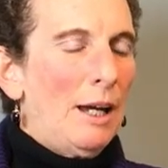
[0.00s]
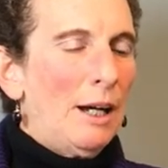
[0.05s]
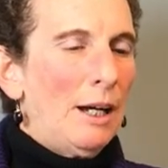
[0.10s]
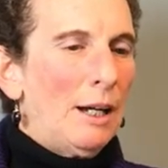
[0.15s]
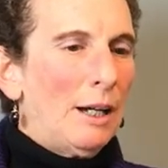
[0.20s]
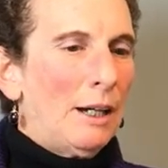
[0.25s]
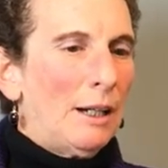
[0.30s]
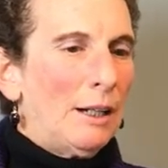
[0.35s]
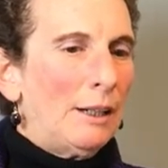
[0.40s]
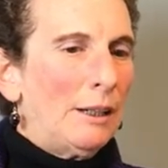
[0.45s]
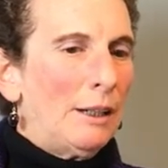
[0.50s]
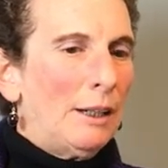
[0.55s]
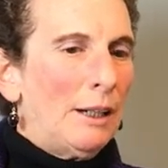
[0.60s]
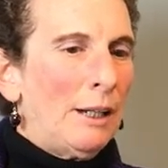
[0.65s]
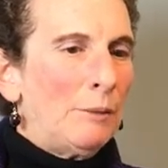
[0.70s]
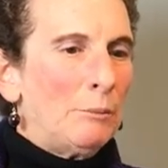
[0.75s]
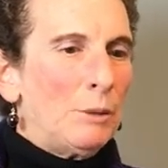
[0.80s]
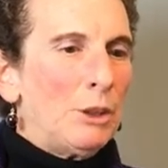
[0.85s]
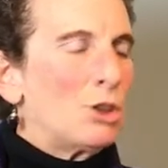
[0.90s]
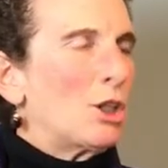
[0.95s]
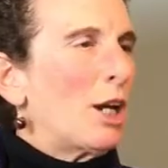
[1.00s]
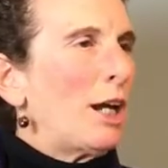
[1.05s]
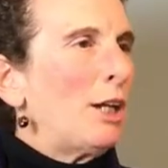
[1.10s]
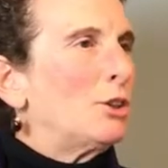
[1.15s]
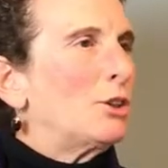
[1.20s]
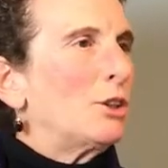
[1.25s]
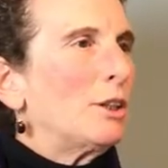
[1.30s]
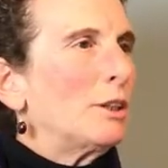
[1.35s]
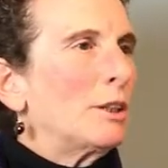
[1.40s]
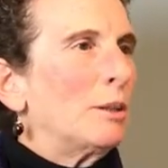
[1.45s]
And we
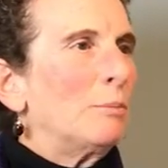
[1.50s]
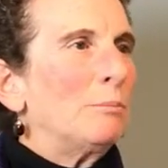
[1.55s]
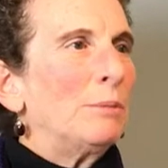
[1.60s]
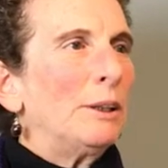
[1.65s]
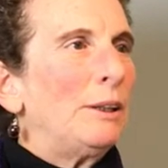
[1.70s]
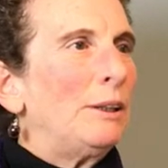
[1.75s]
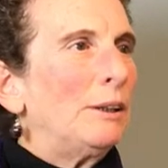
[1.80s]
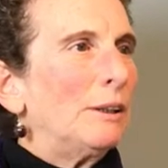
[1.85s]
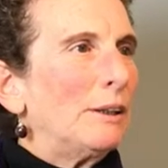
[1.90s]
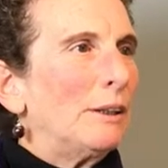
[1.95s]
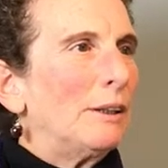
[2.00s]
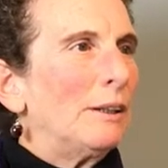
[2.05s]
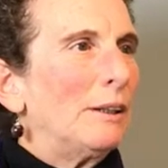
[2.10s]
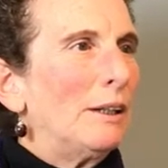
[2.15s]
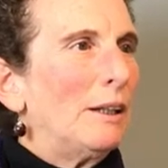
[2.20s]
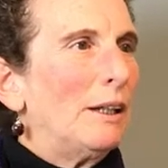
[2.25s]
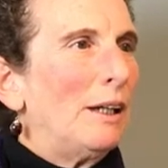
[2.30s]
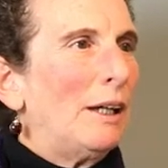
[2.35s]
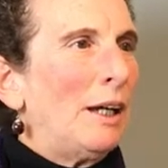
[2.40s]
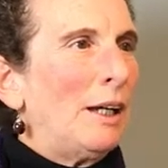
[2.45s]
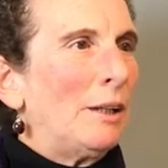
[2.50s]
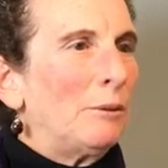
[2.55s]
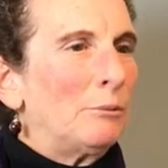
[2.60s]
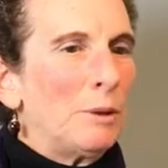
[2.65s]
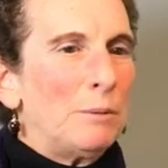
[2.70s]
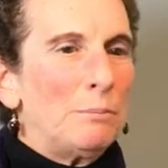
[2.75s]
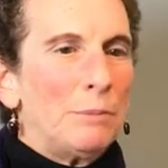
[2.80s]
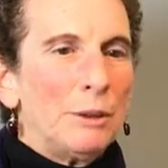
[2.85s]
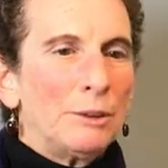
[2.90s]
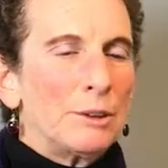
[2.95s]
changed it completely. And
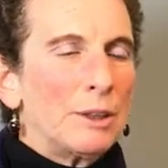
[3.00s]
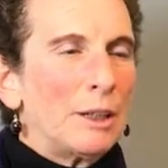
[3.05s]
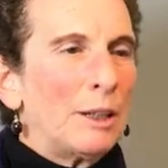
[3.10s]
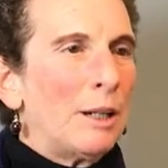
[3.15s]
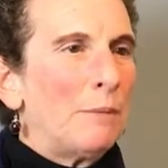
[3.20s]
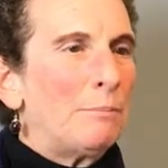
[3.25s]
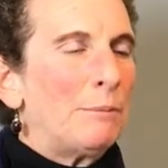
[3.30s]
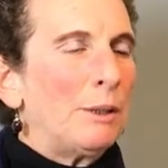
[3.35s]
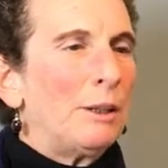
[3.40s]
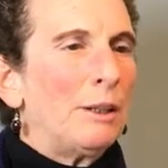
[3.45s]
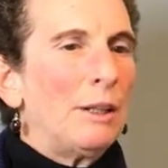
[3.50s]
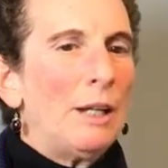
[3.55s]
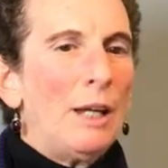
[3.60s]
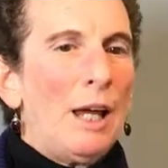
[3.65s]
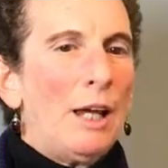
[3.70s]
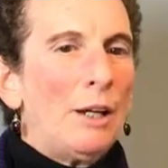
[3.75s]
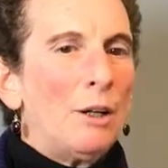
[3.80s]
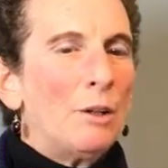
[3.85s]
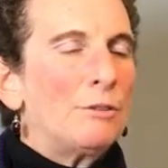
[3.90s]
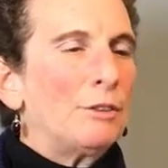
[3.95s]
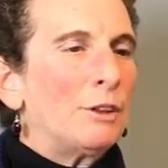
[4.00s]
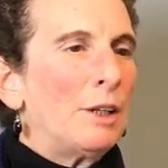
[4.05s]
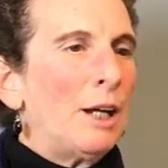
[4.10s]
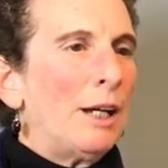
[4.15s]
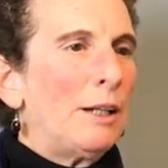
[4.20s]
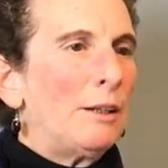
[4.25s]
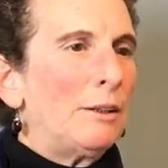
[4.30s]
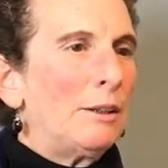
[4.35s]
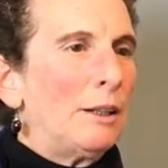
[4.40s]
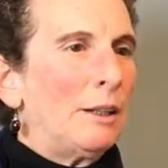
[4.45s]
we built it up, and
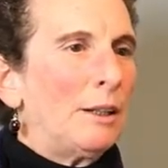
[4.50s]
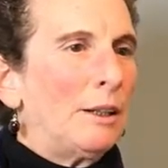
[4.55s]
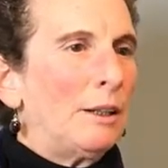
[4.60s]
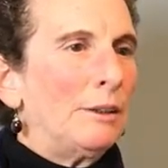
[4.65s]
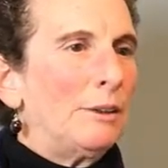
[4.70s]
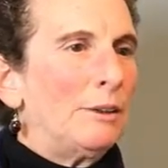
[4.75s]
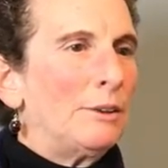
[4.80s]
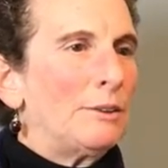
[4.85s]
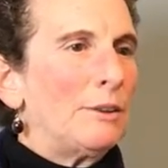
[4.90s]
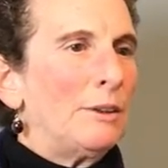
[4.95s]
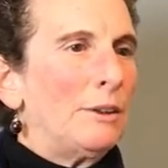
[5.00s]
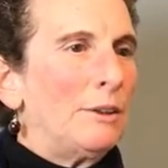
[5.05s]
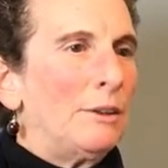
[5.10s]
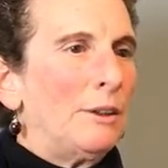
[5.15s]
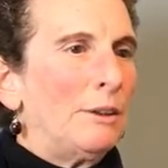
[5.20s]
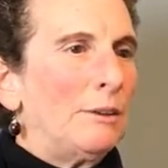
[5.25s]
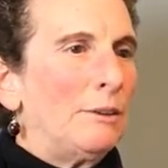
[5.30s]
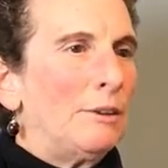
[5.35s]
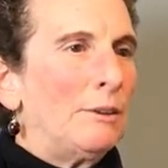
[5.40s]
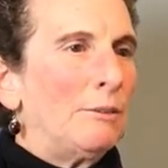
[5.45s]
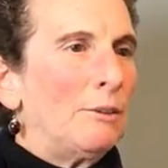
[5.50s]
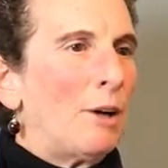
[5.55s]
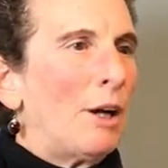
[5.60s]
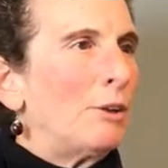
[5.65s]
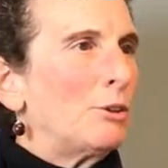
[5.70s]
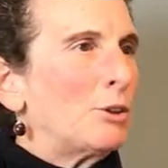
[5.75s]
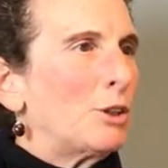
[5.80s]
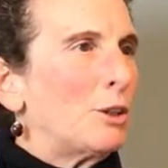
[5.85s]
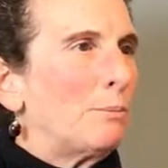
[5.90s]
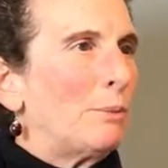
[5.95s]
overnight, the
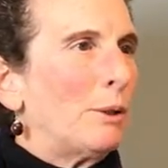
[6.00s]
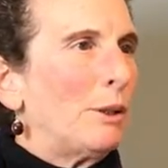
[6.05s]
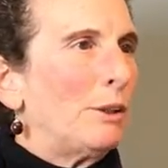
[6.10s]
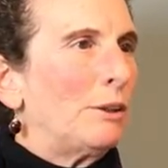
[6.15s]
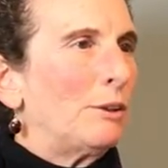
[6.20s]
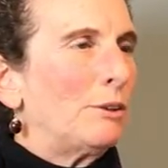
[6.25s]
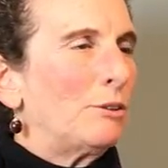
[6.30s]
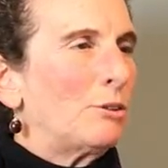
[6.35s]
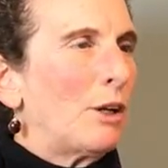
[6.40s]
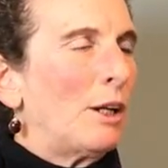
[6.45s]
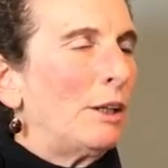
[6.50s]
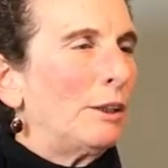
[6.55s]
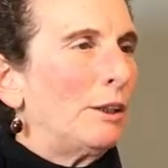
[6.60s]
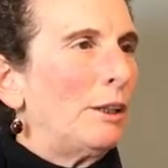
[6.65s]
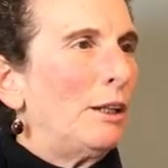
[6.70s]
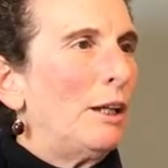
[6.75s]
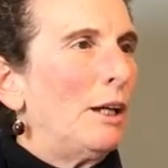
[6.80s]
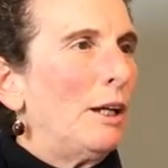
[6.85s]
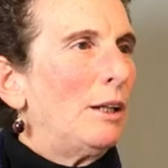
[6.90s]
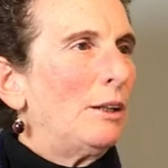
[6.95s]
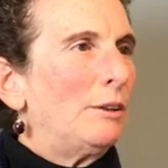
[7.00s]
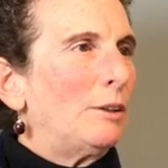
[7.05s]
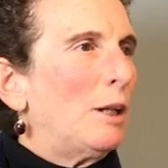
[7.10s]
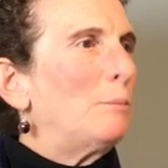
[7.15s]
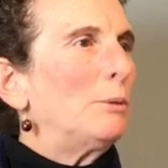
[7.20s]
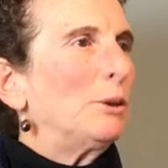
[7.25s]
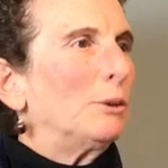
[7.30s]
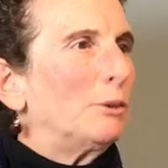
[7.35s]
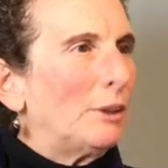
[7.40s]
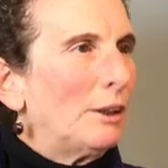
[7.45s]
ridership on the trolley
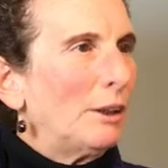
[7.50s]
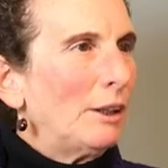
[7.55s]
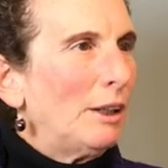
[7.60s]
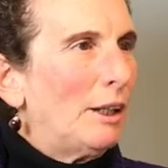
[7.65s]
doubled.